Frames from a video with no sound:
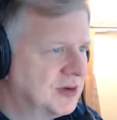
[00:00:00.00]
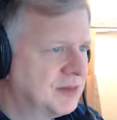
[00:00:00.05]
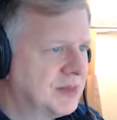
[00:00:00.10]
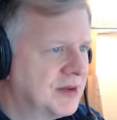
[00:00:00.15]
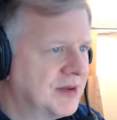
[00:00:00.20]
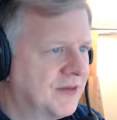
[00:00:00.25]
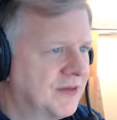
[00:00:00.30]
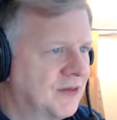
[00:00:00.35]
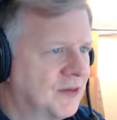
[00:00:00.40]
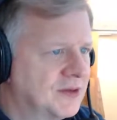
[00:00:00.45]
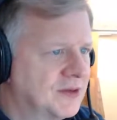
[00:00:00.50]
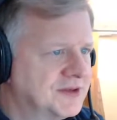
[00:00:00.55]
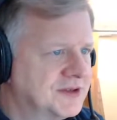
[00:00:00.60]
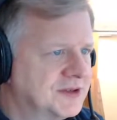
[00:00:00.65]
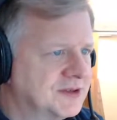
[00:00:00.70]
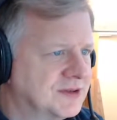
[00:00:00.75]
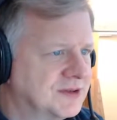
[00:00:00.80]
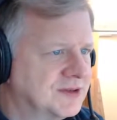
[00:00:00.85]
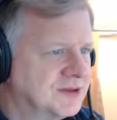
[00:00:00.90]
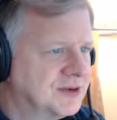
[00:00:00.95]
to be a
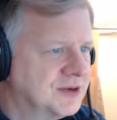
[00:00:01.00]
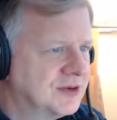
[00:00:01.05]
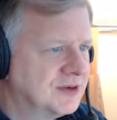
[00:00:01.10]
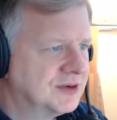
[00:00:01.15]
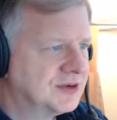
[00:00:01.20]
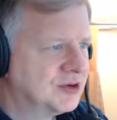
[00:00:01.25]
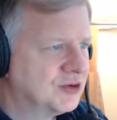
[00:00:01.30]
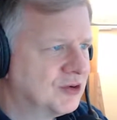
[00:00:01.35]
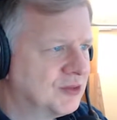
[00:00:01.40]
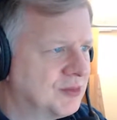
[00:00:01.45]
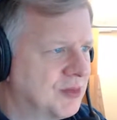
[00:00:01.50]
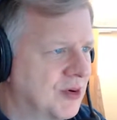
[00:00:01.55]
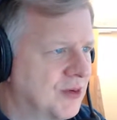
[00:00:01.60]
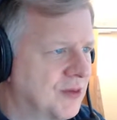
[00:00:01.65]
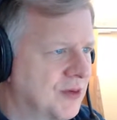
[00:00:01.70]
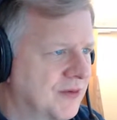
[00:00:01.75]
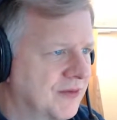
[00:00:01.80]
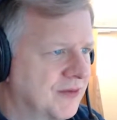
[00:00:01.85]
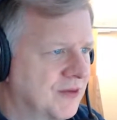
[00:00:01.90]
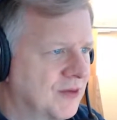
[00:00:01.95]
4-cylinder
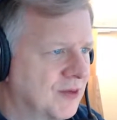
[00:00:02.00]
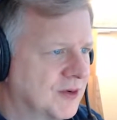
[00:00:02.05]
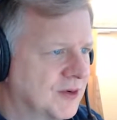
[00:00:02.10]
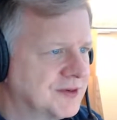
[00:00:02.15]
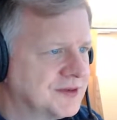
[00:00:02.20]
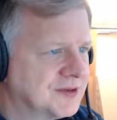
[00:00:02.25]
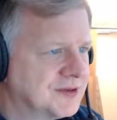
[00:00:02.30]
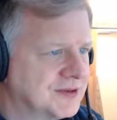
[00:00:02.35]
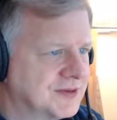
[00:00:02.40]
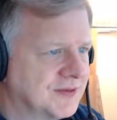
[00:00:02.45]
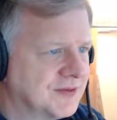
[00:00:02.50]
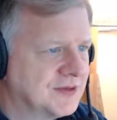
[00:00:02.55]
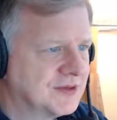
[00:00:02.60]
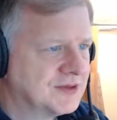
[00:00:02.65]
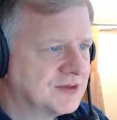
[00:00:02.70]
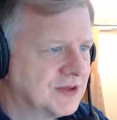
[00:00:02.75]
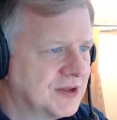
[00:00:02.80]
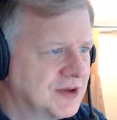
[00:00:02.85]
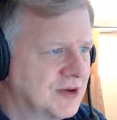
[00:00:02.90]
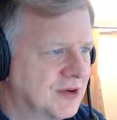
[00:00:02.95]
turbo, of course, because
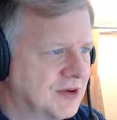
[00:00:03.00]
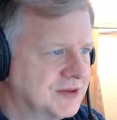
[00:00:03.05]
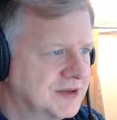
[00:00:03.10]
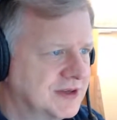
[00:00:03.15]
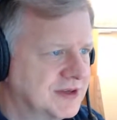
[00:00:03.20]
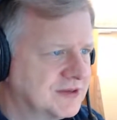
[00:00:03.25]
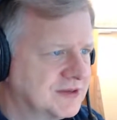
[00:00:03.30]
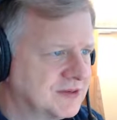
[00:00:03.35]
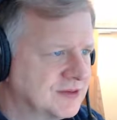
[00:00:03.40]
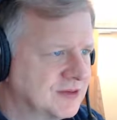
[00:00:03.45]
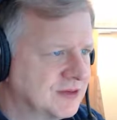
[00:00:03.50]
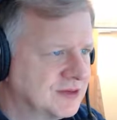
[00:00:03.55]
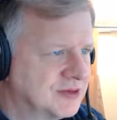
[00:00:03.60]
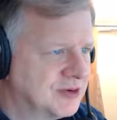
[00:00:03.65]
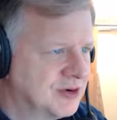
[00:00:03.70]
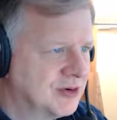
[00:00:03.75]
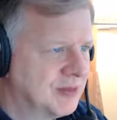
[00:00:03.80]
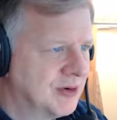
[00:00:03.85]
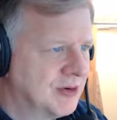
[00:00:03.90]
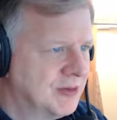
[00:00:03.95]
virtually all diesels are
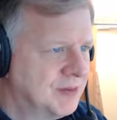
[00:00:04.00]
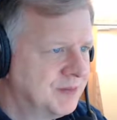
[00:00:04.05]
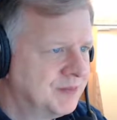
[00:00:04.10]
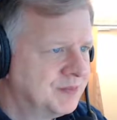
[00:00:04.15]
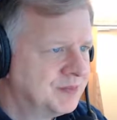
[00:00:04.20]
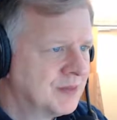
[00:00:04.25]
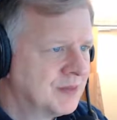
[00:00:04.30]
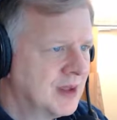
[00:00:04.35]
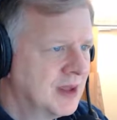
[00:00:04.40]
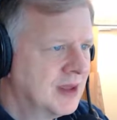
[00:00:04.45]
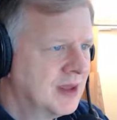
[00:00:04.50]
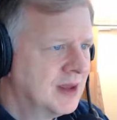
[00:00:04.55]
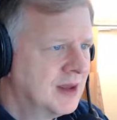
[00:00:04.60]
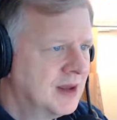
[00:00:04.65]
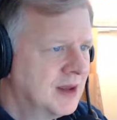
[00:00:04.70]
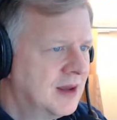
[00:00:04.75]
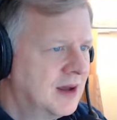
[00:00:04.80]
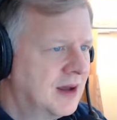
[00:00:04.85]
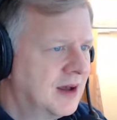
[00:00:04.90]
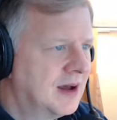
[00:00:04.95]
turbo.
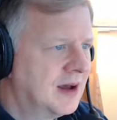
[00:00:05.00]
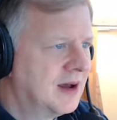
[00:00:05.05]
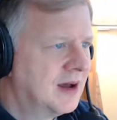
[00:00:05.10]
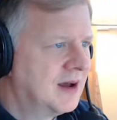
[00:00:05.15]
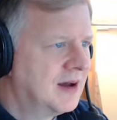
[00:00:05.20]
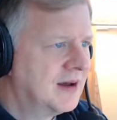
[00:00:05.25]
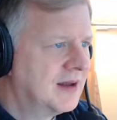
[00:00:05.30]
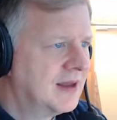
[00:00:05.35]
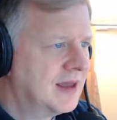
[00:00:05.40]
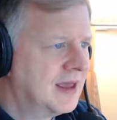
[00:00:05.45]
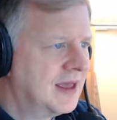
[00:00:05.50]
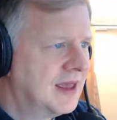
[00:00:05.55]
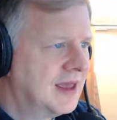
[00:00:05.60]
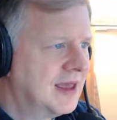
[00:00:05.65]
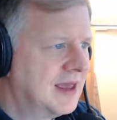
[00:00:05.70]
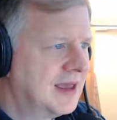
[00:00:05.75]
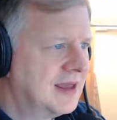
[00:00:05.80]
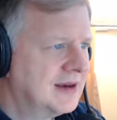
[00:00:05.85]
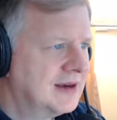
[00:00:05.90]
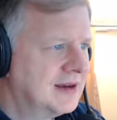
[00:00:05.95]

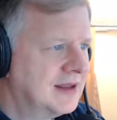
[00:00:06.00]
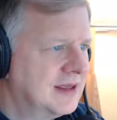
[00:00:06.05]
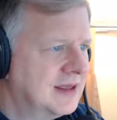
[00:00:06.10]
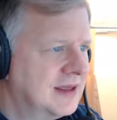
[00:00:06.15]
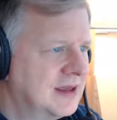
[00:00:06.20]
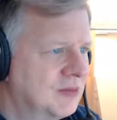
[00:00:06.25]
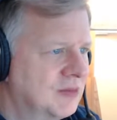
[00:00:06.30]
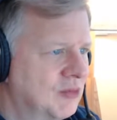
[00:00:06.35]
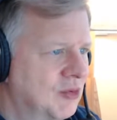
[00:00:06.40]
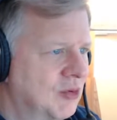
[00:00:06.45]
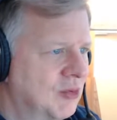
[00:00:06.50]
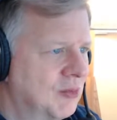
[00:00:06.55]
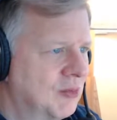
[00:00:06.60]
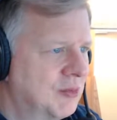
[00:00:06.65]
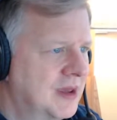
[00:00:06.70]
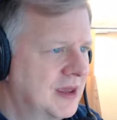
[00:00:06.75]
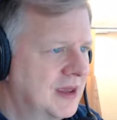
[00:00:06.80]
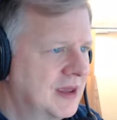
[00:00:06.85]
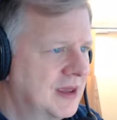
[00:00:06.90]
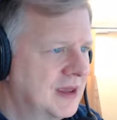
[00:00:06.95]
And it will
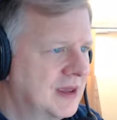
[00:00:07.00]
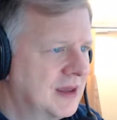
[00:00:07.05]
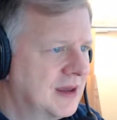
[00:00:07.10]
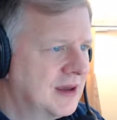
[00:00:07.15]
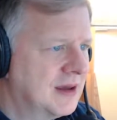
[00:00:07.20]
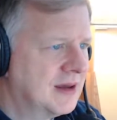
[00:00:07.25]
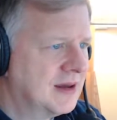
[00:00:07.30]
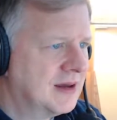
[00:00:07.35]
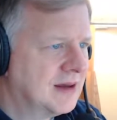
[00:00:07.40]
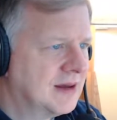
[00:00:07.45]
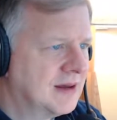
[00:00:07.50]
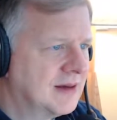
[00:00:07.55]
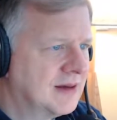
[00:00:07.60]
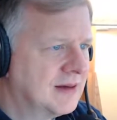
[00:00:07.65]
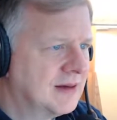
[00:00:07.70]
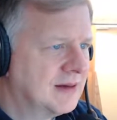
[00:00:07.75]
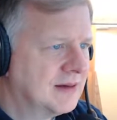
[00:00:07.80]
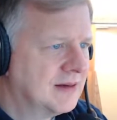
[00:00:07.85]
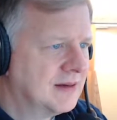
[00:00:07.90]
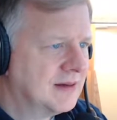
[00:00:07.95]
be
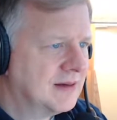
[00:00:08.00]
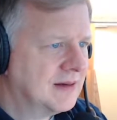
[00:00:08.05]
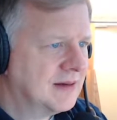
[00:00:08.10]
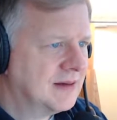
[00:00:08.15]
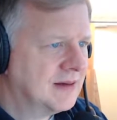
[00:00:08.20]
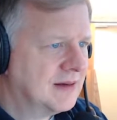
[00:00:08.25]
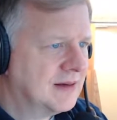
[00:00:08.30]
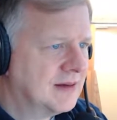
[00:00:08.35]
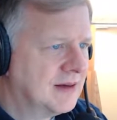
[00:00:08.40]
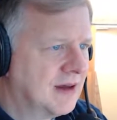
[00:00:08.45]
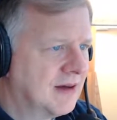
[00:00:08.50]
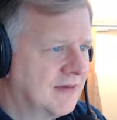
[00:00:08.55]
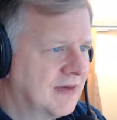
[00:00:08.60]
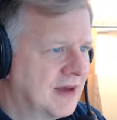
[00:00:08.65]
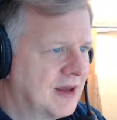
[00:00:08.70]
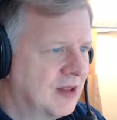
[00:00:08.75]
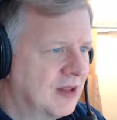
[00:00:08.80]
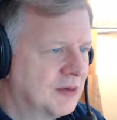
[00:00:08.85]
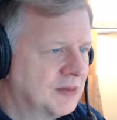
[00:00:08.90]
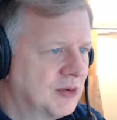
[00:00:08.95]

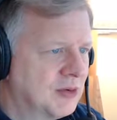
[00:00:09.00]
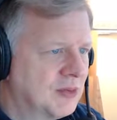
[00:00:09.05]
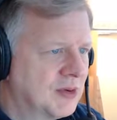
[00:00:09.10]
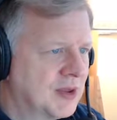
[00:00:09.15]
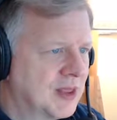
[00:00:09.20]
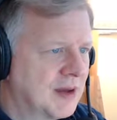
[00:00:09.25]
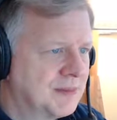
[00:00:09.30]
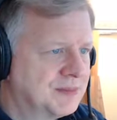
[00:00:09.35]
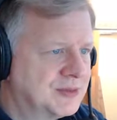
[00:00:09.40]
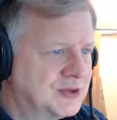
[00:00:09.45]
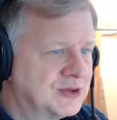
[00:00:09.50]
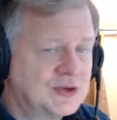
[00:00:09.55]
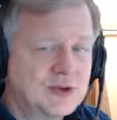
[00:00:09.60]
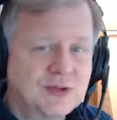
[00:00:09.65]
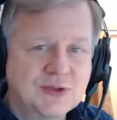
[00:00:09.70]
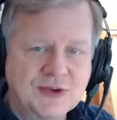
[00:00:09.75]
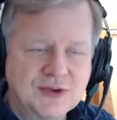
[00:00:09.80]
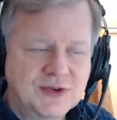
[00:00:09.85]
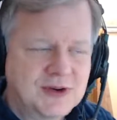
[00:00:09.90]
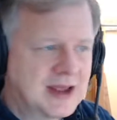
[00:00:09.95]
available with up to
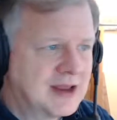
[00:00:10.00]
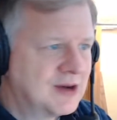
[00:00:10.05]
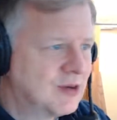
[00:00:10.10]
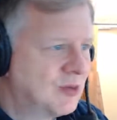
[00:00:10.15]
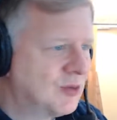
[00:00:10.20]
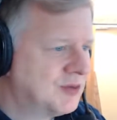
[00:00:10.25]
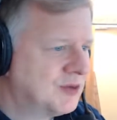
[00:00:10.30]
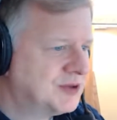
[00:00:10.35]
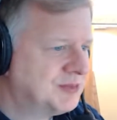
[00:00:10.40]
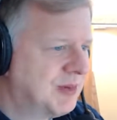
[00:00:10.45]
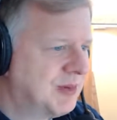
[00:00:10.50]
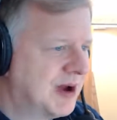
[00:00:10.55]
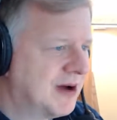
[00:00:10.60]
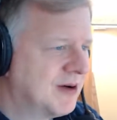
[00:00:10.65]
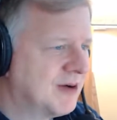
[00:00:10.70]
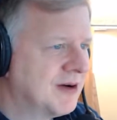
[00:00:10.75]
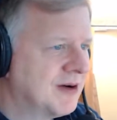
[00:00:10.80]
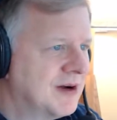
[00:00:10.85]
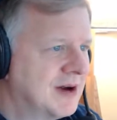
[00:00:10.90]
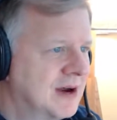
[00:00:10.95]
208
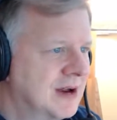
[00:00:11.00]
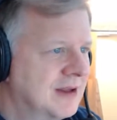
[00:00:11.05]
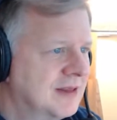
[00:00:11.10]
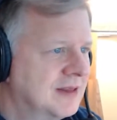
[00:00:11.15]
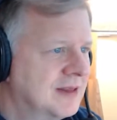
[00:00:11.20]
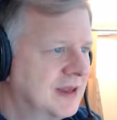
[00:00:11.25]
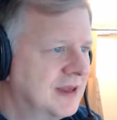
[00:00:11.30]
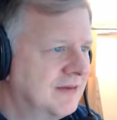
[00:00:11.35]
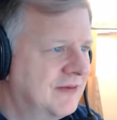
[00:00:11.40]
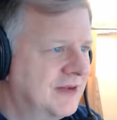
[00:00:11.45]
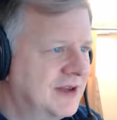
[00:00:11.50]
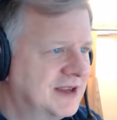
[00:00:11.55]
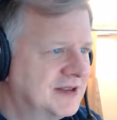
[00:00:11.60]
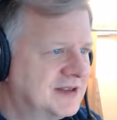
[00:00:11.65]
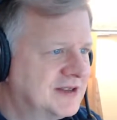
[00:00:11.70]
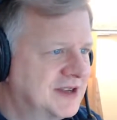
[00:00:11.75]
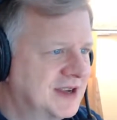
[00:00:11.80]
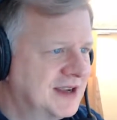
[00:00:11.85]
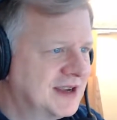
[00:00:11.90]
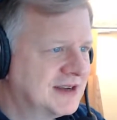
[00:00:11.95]
horsepower. The
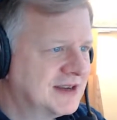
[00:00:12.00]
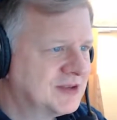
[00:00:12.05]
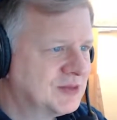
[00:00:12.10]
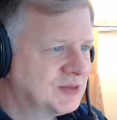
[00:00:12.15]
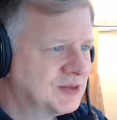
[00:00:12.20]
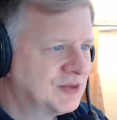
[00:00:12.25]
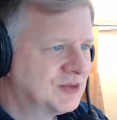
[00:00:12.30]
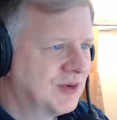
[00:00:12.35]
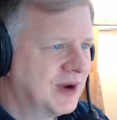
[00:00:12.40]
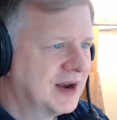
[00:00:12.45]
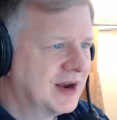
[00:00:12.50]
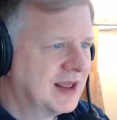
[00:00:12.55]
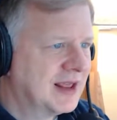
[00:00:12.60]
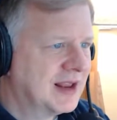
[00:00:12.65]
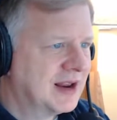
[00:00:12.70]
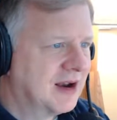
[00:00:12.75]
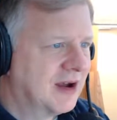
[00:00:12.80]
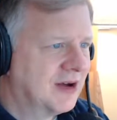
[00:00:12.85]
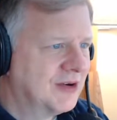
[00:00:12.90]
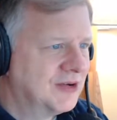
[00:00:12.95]
V6 was
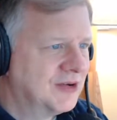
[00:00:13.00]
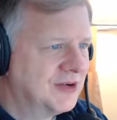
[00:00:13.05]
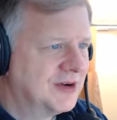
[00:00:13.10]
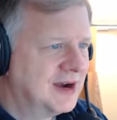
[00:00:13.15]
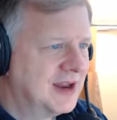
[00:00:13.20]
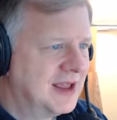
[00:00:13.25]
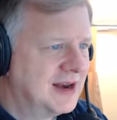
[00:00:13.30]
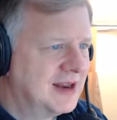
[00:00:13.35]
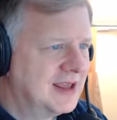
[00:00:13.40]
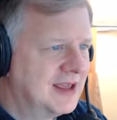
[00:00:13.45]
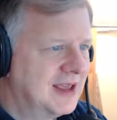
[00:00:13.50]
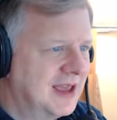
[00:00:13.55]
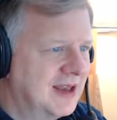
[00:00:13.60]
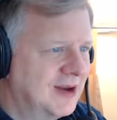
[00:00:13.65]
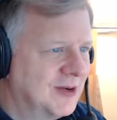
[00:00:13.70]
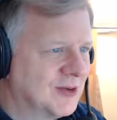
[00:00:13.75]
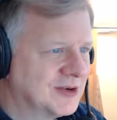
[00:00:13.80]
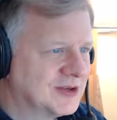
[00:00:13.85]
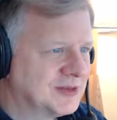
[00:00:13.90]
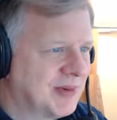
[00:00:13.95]
rated at
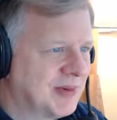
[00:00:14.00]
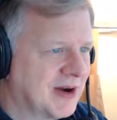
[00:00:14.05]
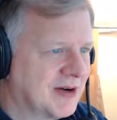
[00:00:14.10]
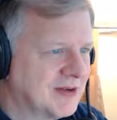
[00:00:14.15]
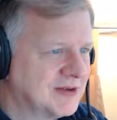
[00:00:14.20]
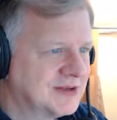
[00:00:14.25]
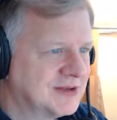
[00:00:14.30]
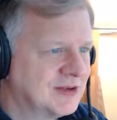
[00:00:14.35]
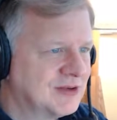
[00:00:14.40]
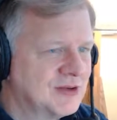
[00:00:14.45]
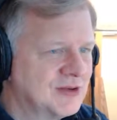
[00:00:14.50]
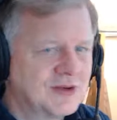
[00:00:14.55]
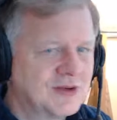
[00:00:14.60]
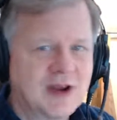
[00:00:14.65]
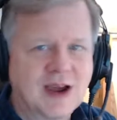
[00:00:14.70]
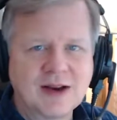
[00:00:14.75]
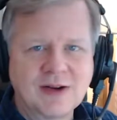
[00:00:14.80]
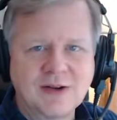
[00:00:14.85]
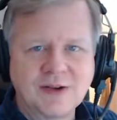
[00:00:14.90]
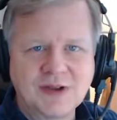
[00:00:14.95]
188 horsepower. So you're
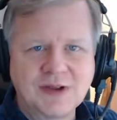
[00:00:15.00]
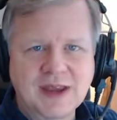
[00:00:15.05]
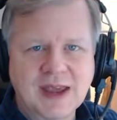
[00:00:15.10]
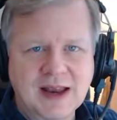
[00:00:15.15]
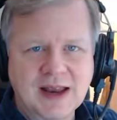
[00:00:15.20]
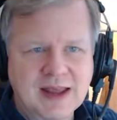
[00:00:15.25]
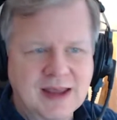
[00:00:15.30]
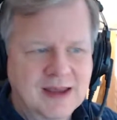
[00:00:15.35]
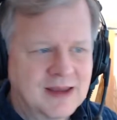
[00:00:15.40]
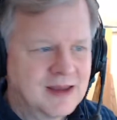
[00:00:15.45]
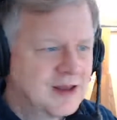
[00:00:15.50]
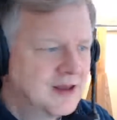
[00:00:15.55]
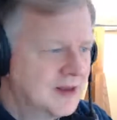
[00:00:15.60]
not only getting